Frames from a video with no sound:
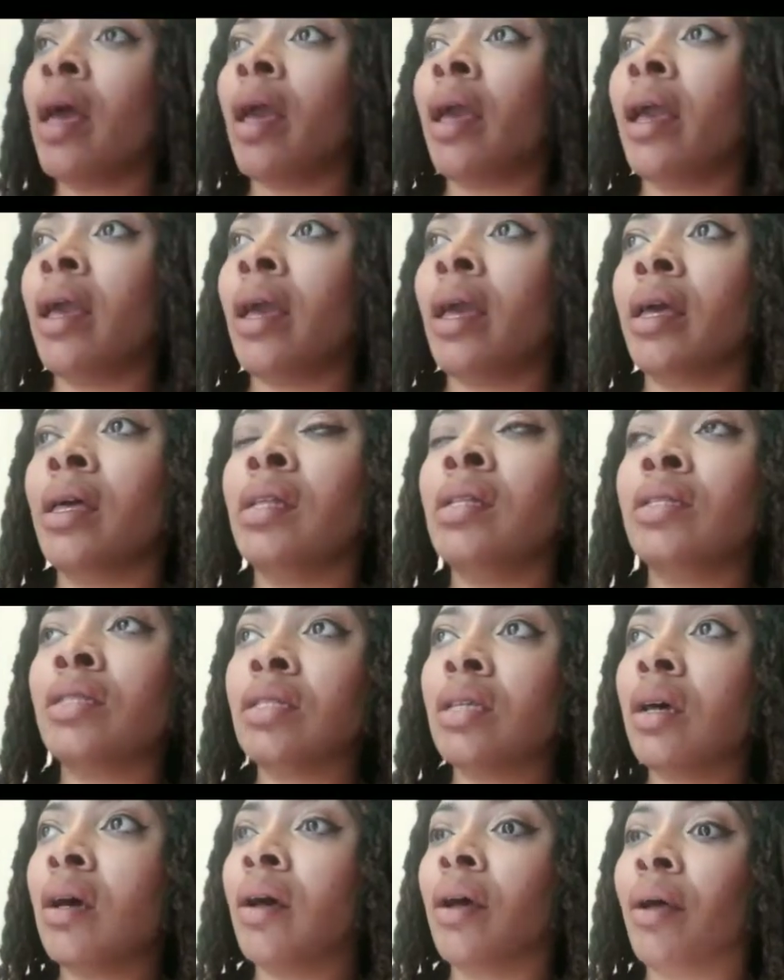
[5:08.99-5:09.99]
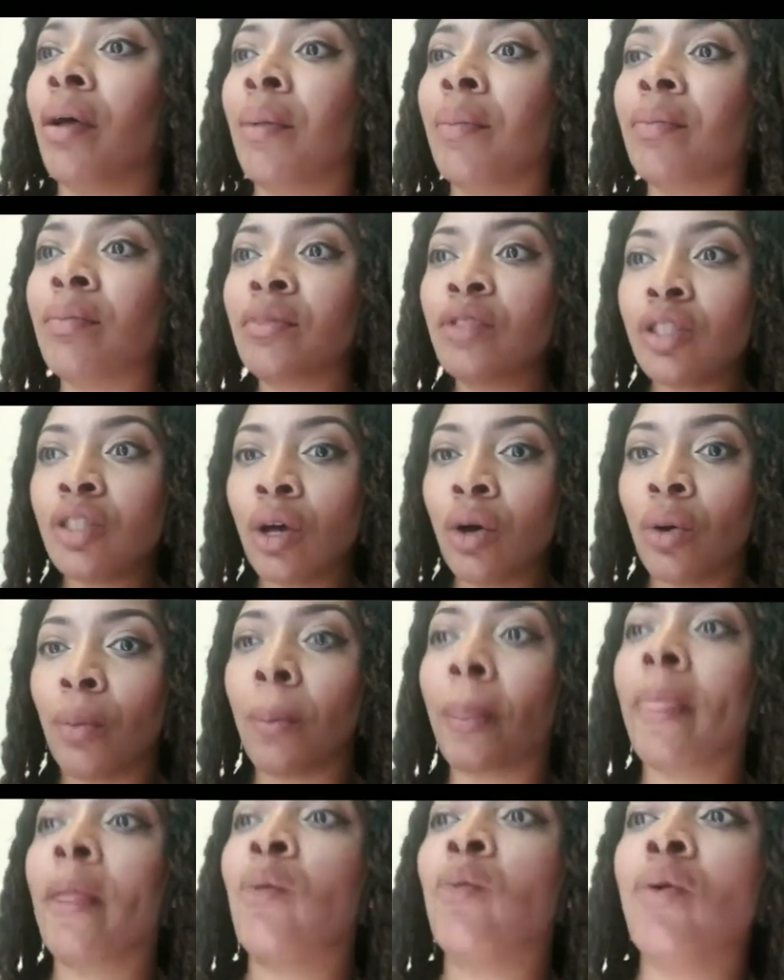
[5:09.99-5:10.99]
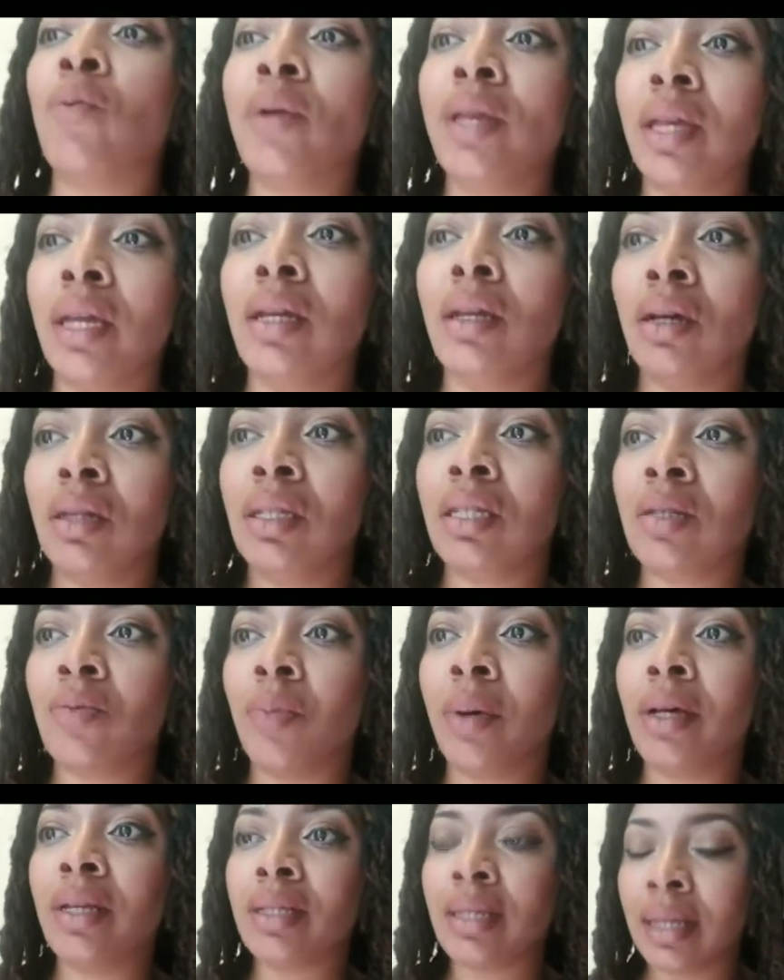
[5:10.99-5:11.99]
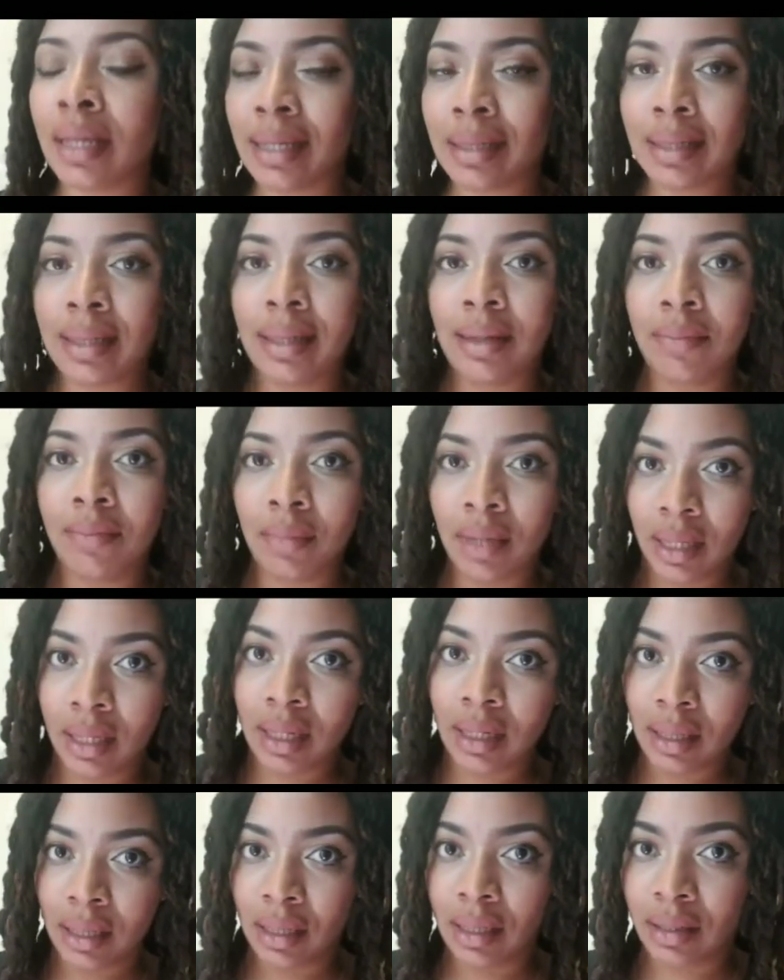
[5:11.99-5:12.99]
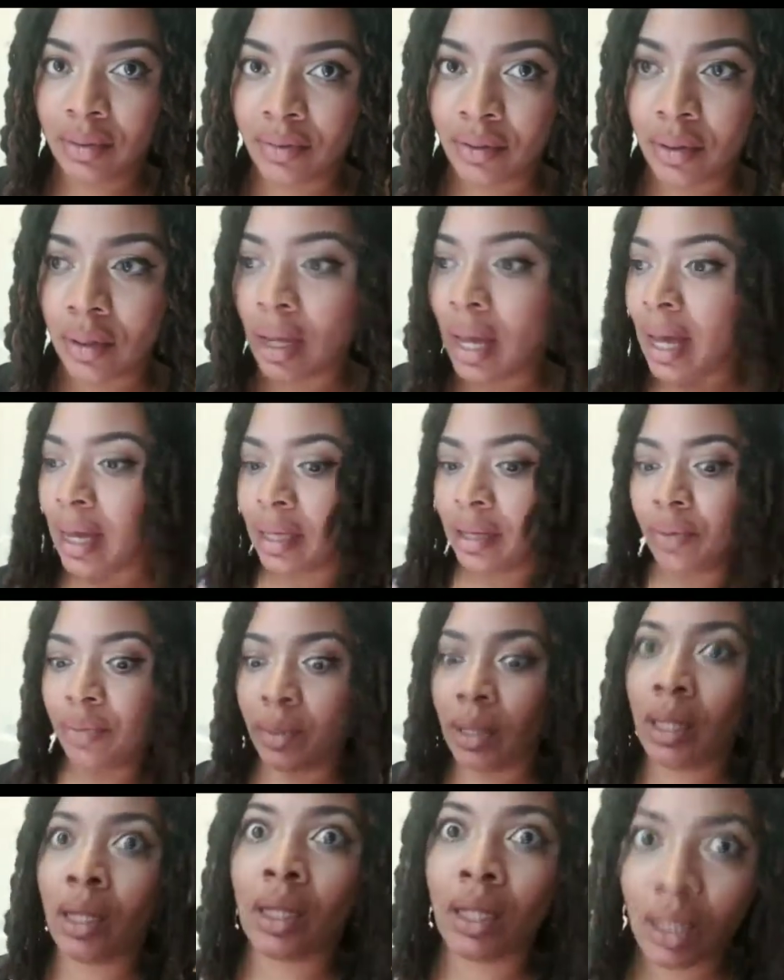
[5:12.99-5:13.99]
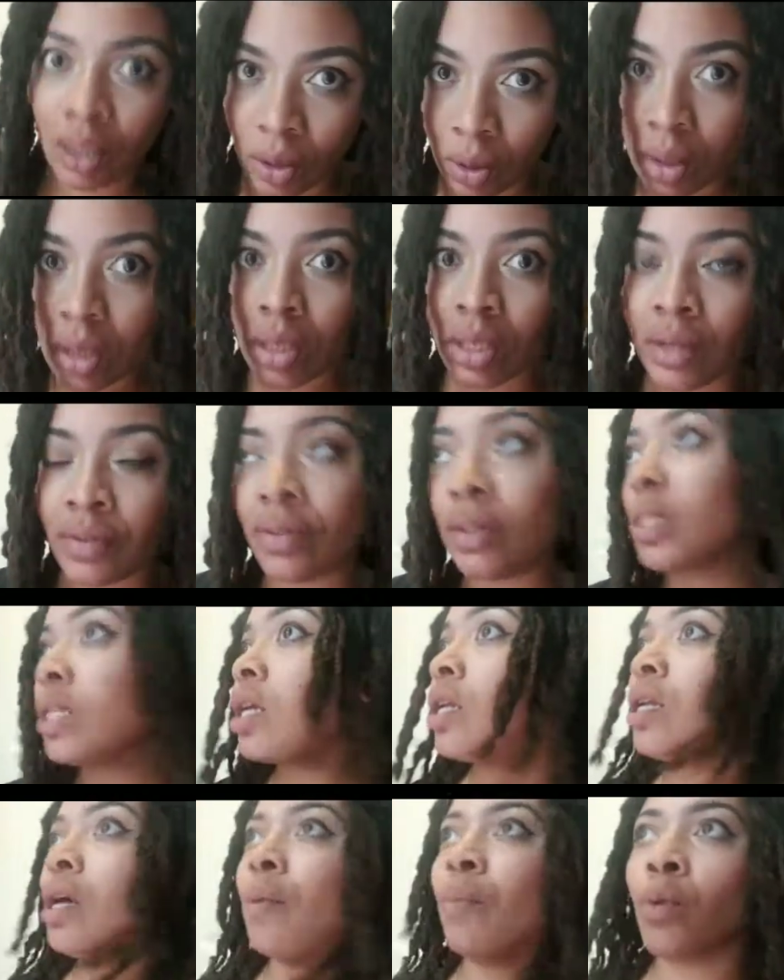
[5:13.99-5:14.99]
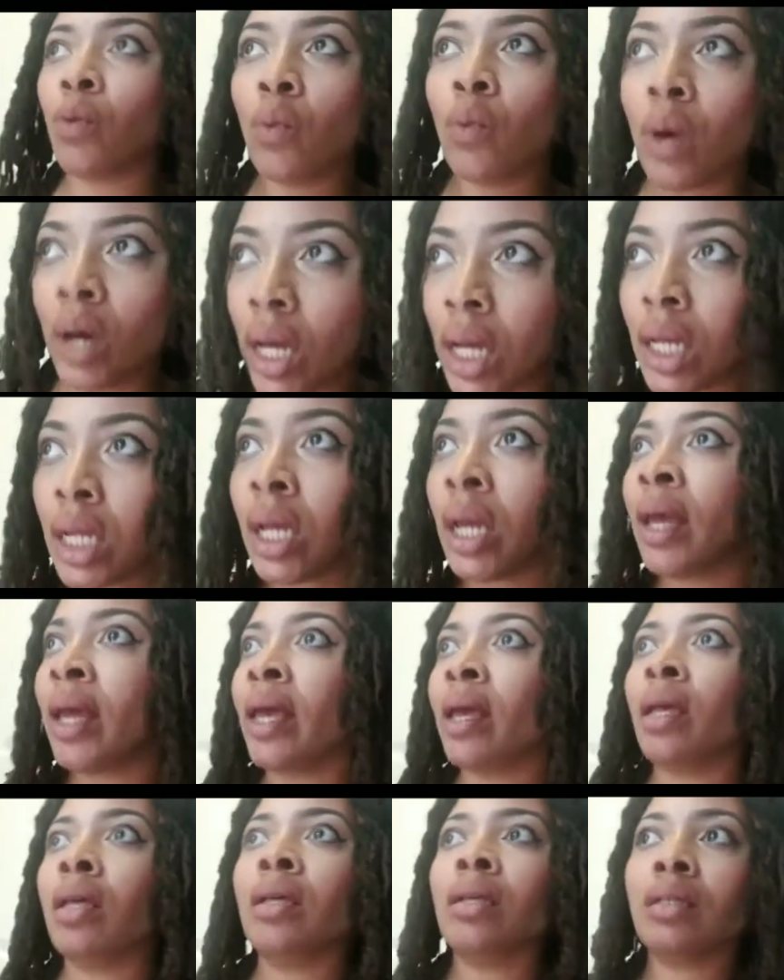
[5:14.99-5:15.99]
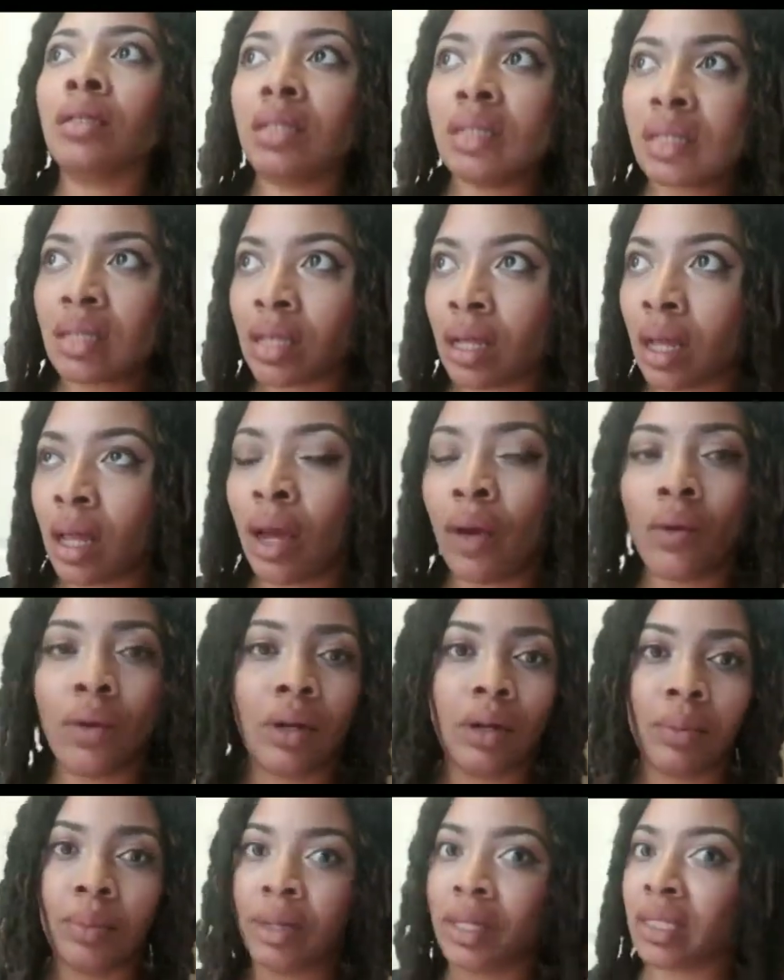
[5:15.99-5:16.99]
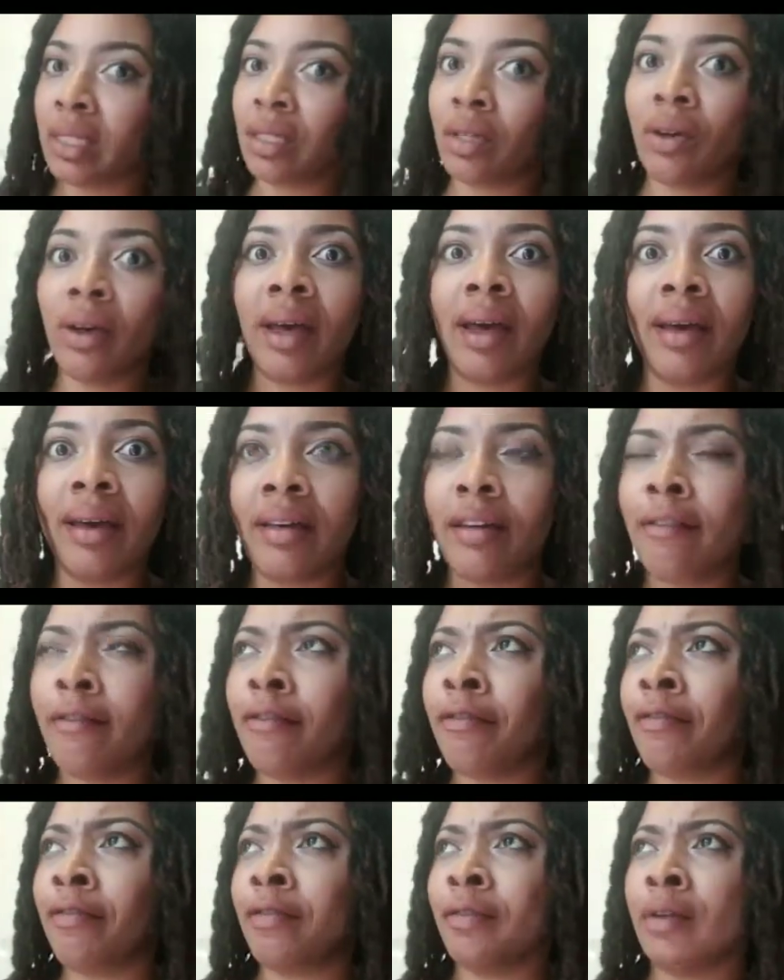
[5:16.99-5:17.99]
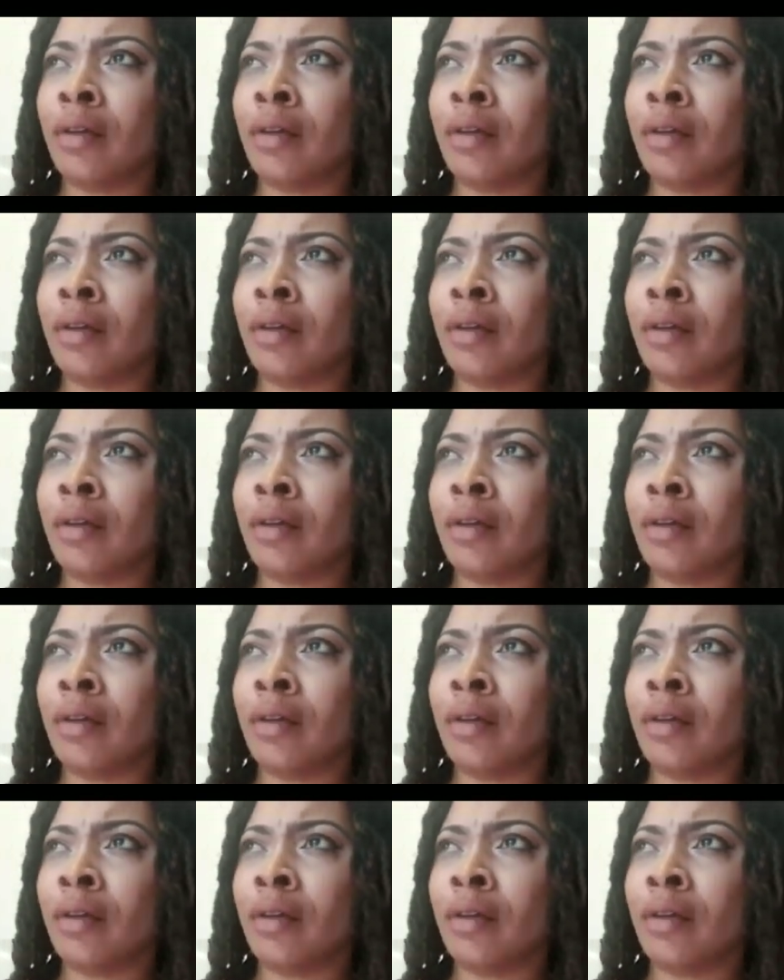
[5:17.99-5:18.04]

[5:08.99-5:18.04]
And um, so when we get on this bus, it's immediately different. I immediately notice the difference. Number one, this looks like one of the buses don't have